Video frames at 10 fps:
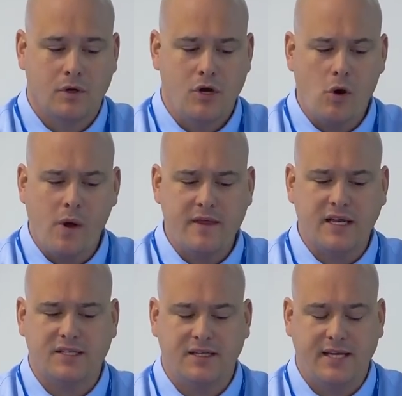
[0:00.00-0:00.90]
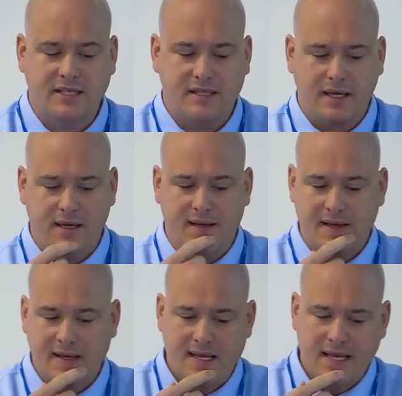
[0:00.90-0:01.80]
Knowing that statistic
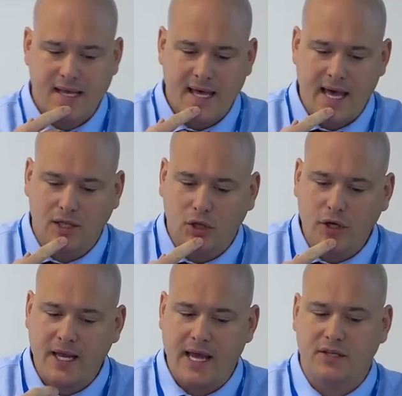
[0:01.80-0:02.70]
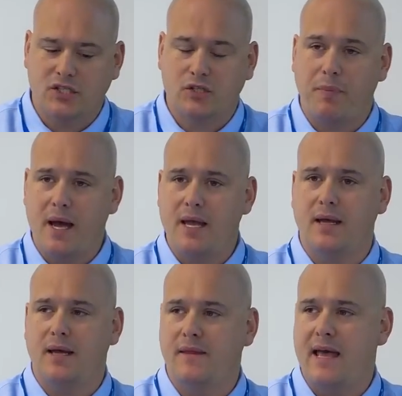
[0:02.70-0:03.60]
and looking at the
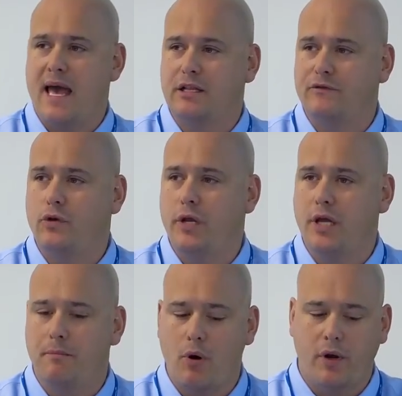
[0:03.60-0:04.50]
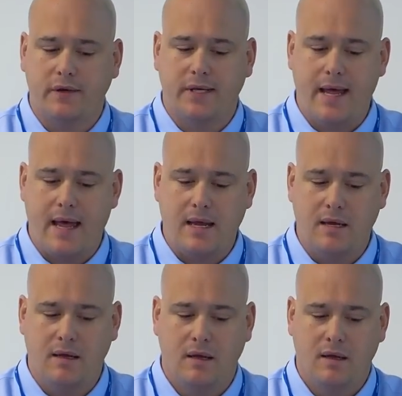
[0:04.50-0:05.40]
spike in the active duty component today,
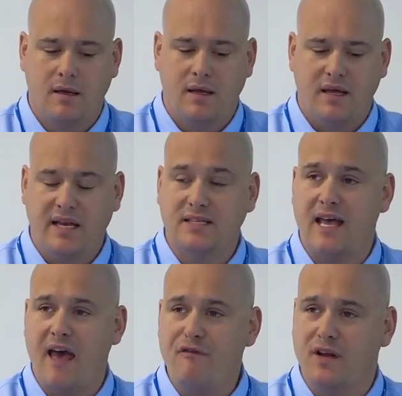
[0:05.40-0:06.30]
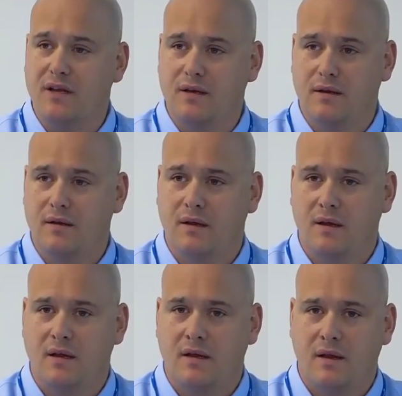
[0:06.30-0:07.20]
it is evident
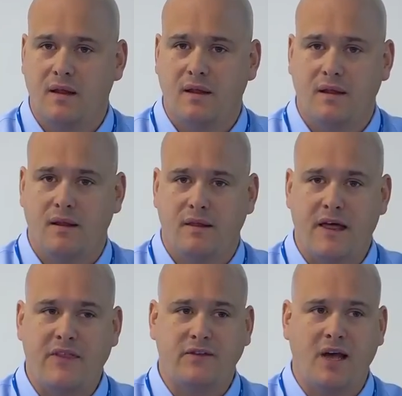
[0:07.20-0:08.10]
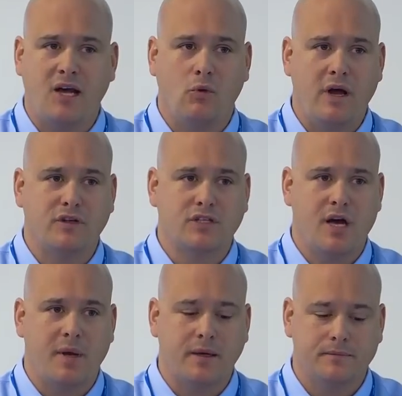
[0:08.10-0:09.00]
that that tidal wave is
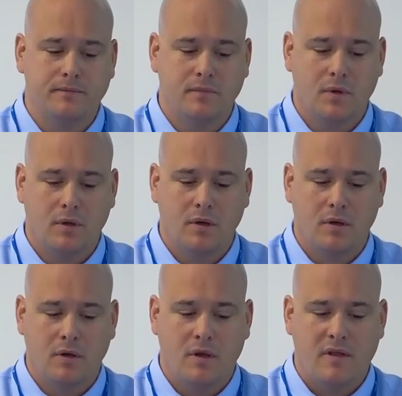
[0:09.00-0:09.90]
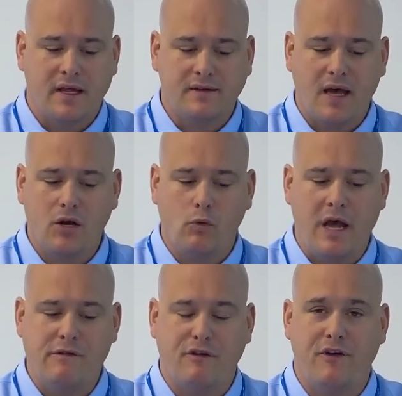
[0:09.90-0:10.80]
coming. That tidal
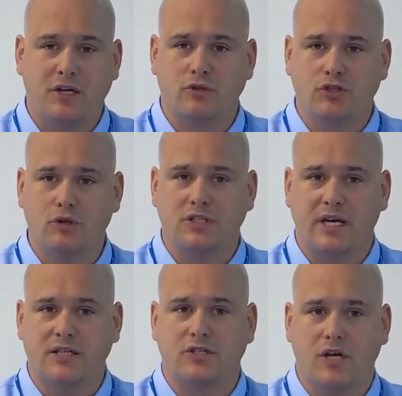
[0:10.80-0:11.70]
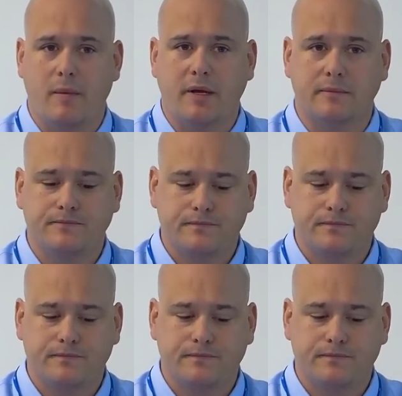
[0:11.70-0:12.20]
wave of veteran suicides is coming.